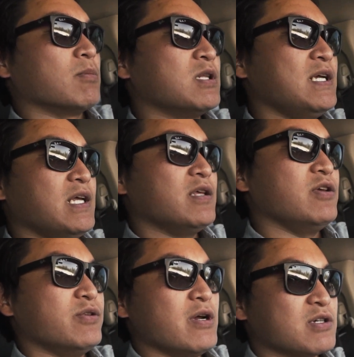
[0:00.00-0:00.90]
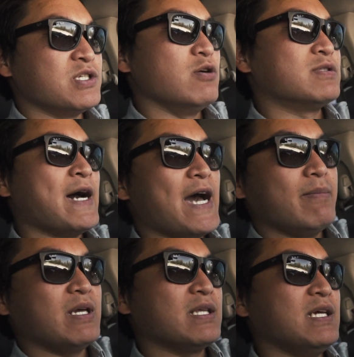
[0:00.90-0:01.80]
cleaning. There's no
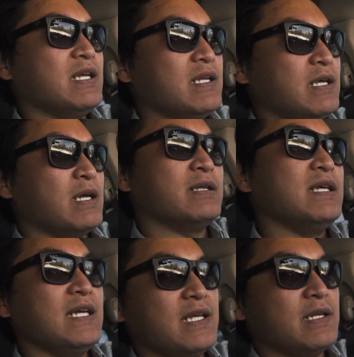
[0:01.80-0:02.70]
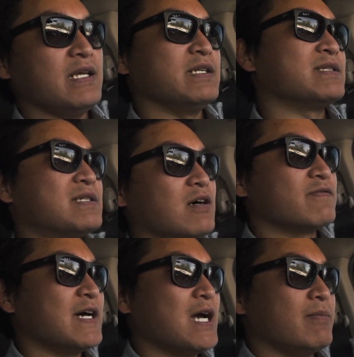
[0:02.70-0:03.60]
timing needed. It is
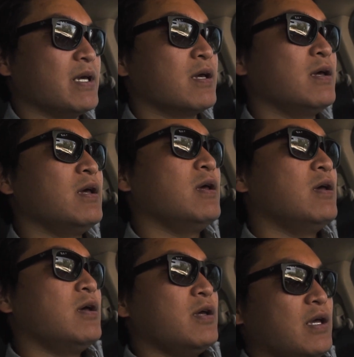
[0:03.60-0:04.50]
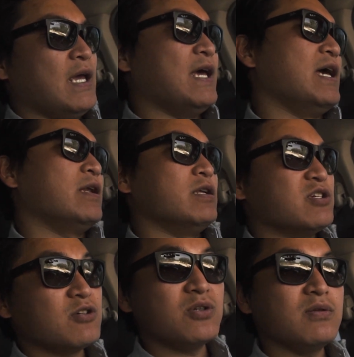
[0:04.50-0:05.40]
self-timing. And it's
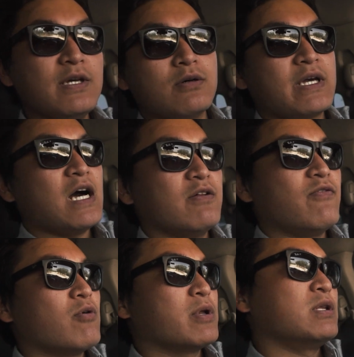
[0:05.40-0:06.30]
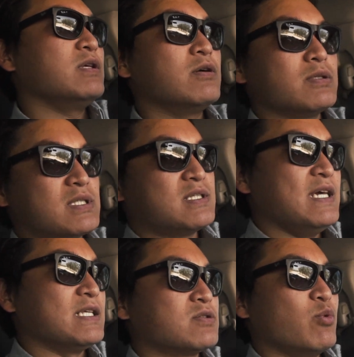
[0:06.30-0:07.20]
also legal in California and legal in
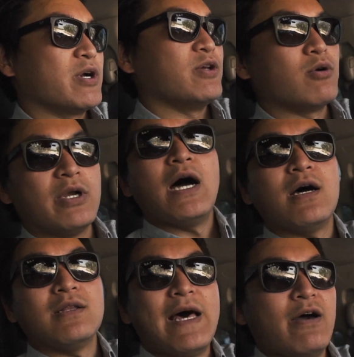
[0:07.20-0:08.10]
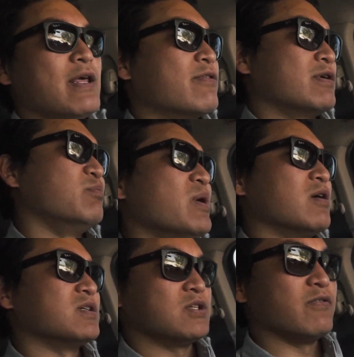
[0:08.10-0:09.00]
states where you are not allowed a threaded
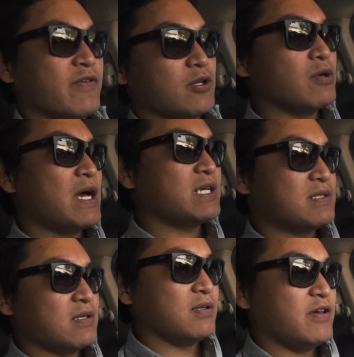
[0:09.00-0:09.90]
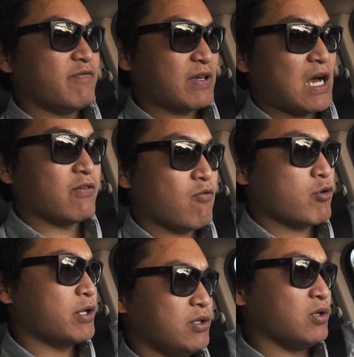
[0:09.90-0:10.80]
barrel. So for you guys that live
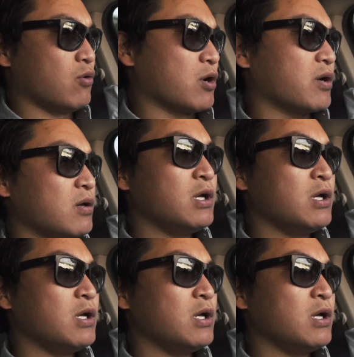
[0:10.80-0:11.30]
California, New York,